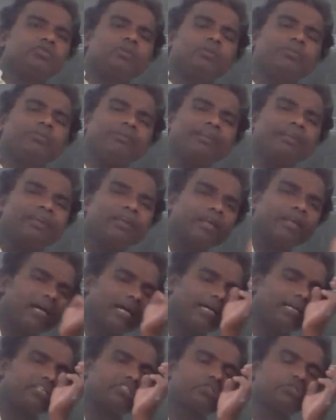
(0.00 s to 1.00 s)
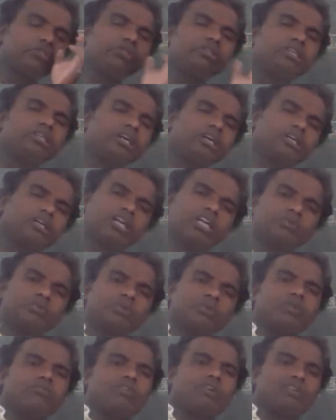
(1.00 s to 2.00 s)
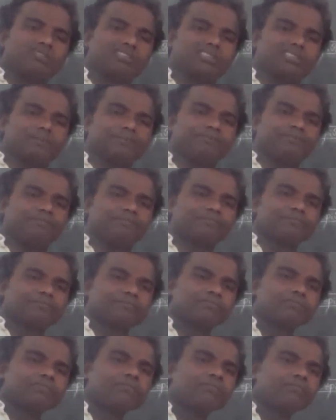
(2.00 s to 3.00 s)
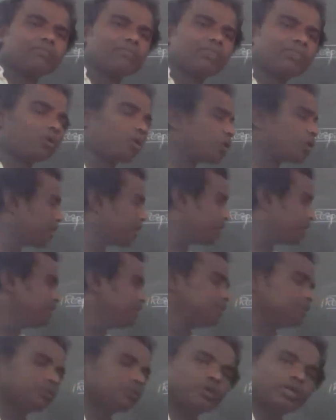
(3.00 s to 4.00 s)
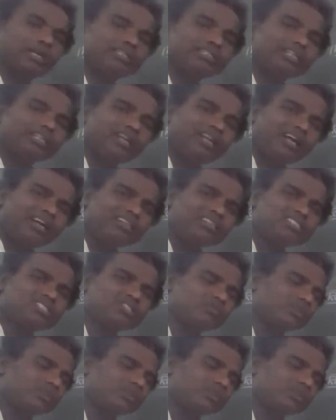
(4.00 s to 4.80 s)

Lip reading: We understood the transport of oxygen. Okay. So in the lungs, what